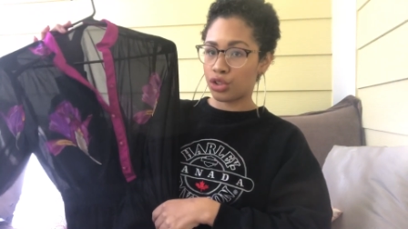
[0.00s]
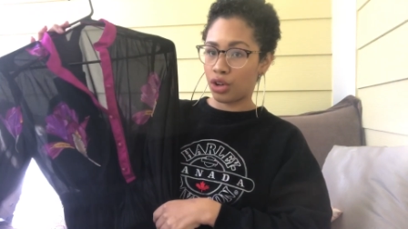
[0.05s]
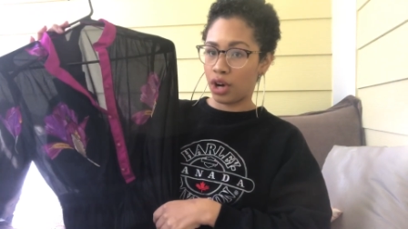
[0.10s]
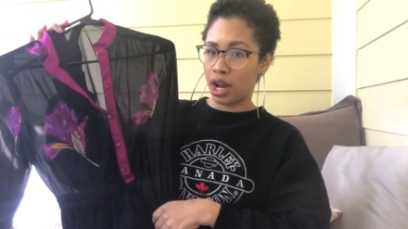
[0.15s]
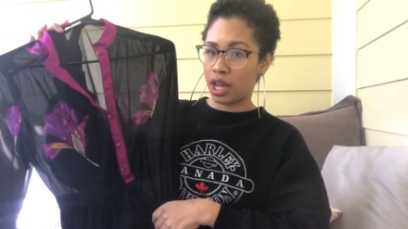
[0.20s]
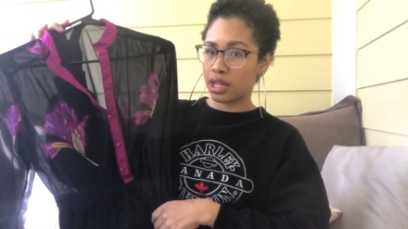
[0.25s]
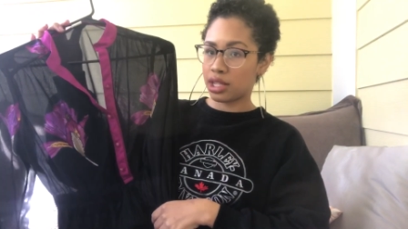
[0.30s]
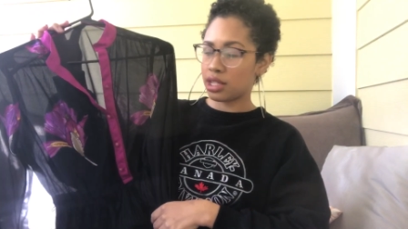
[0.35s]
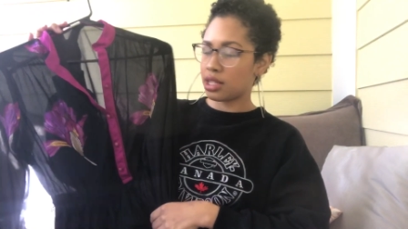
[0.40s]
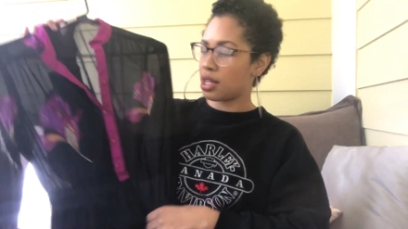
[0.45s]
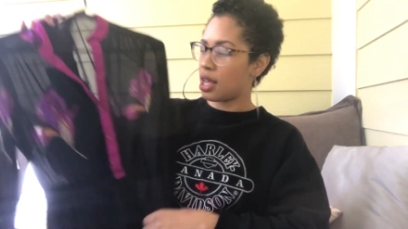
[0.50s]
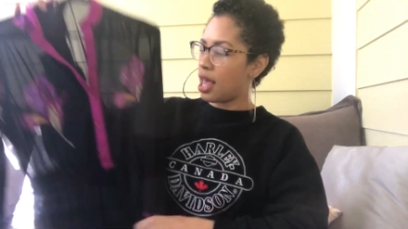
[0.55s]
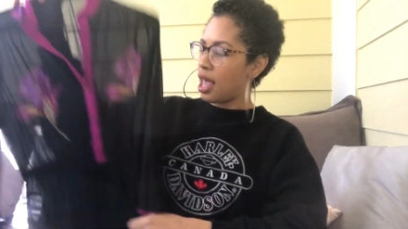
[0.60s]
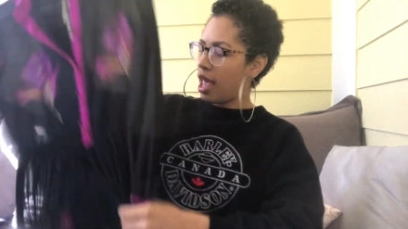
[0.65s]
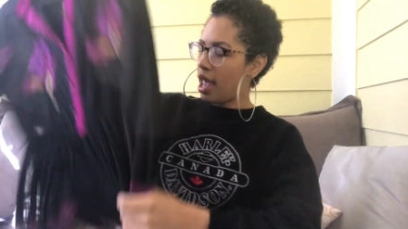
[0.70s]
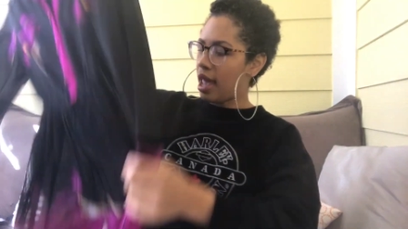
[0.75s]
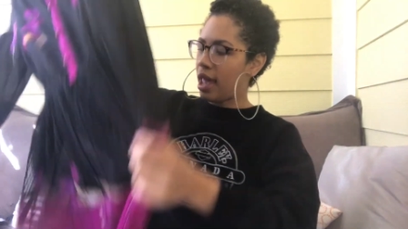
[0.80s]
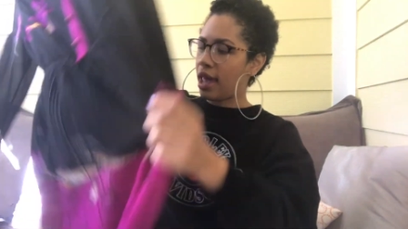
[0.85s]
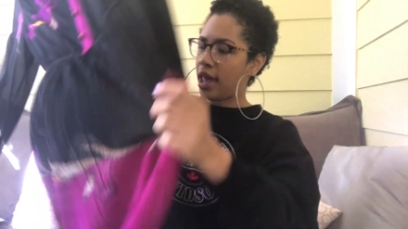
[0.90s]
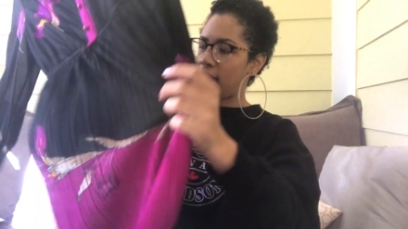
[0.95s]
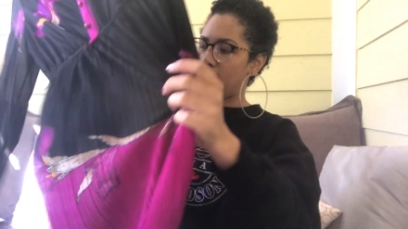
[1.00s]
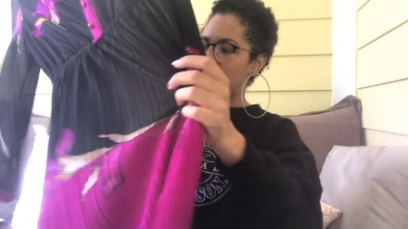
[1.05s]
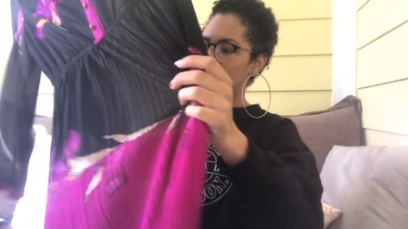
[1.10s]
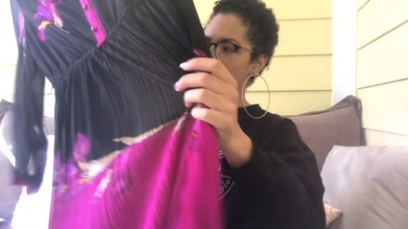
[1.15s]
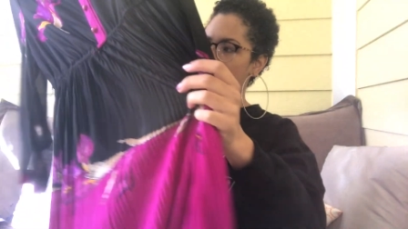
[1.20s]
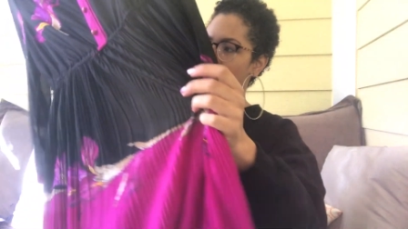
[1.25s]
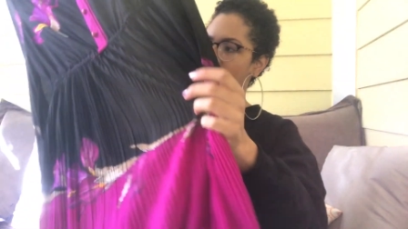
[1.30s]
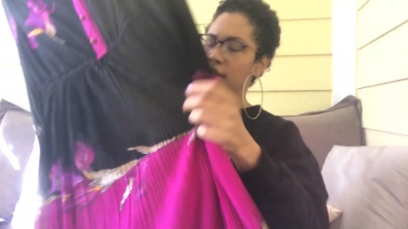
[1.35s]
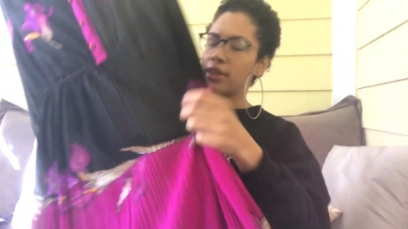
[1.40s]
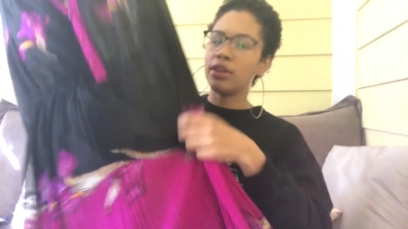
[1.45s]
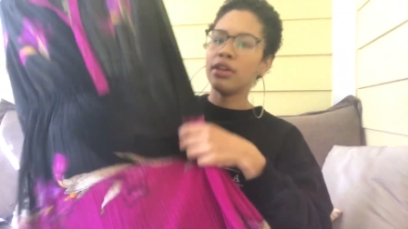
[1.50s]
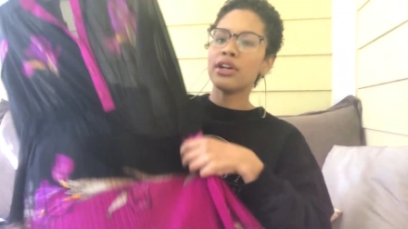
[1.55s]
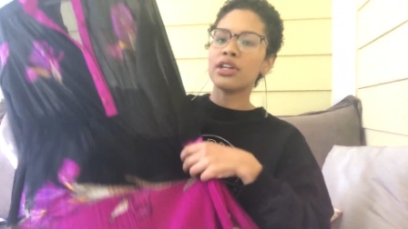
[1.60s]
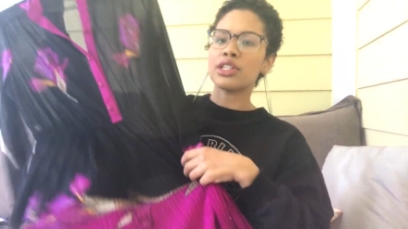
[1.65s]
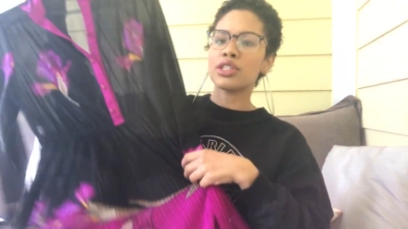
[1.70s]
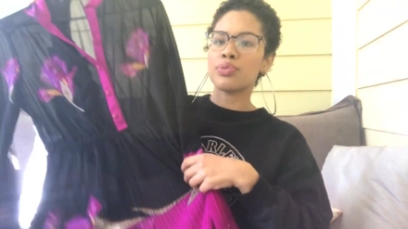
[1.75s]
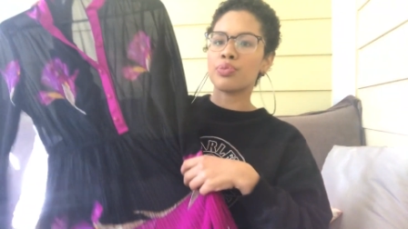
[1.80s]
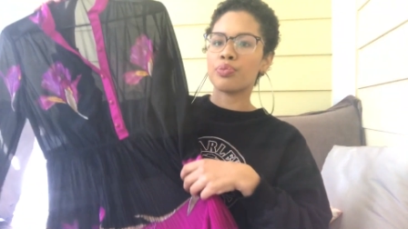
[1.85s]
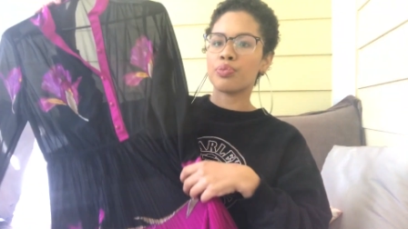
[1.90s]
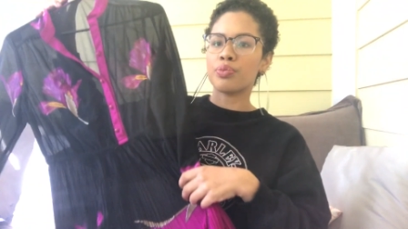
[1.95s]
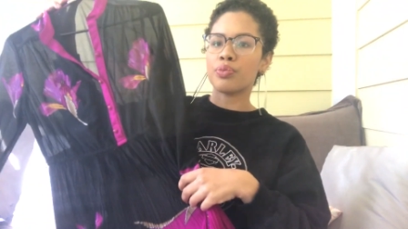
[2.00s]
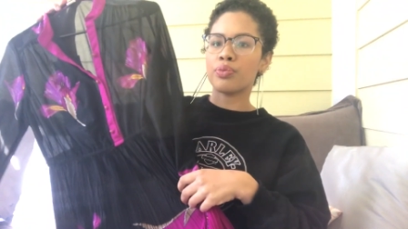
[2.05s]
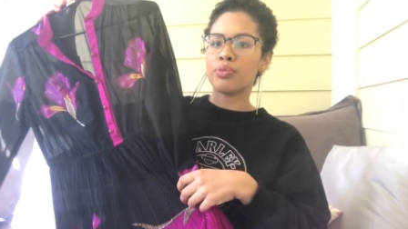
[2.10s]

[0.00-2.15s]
dress, and it looks